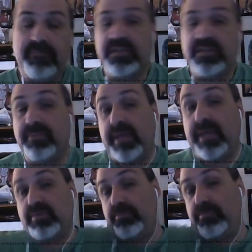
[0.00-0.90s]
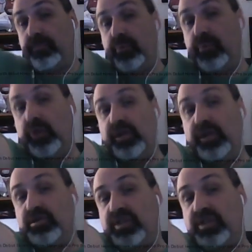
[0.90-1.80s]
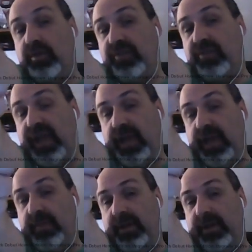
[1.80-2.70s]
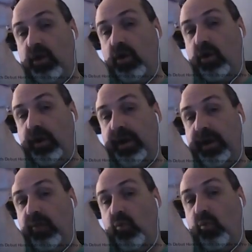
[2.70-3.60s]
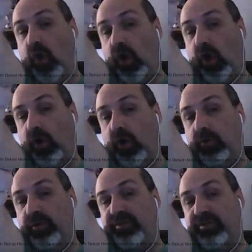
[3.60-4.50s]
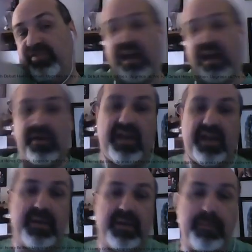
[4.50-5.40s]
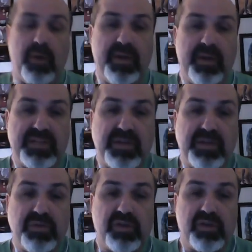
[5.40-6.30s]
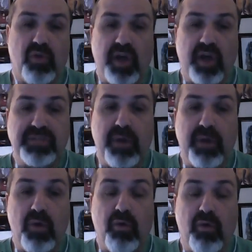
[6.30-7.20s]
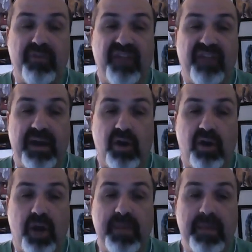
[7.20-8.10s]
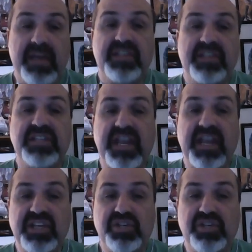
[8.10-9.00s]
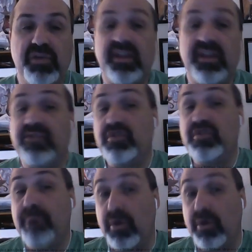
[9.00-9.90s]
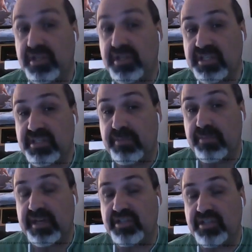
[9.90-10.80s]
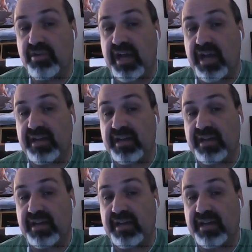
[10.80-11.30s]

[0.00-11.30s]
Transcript: Sometimes putting yourself and aiming on a wall when you're firing at an opponent, especially with a crossbow or a firearm, steadies you and gives you bonuses because you're not